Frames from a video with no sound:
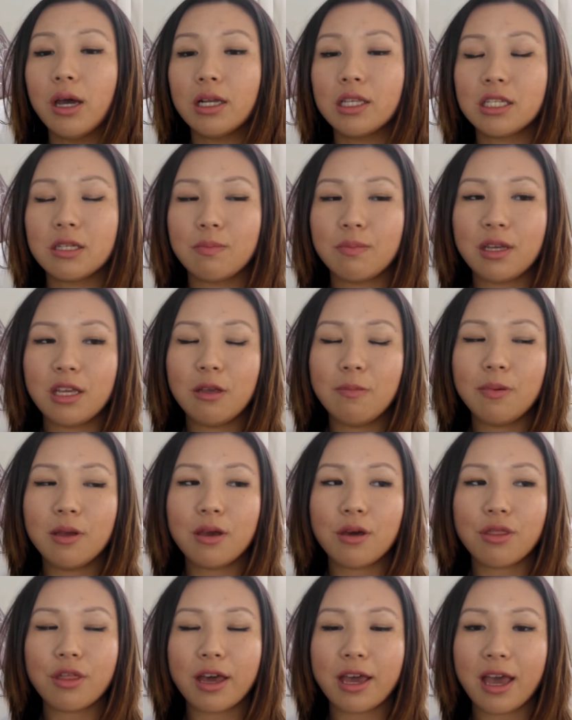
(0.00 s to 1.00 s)
to me
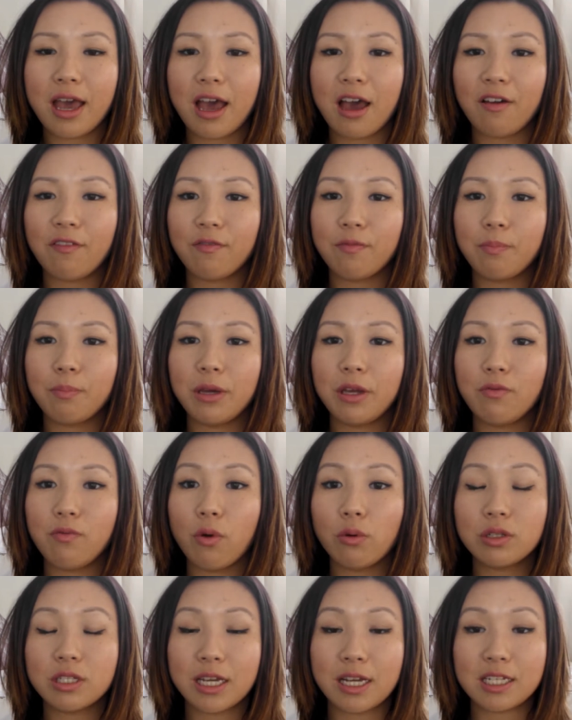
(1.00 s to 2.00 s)
because I have been
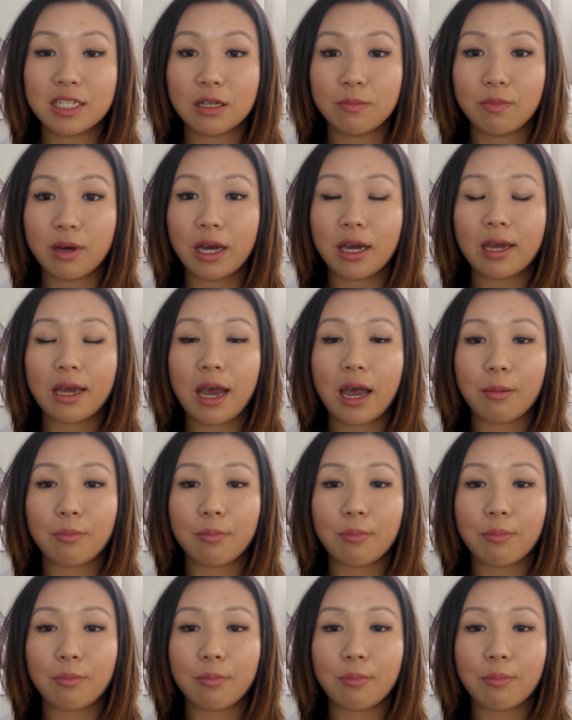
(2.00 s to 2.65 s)
rotating my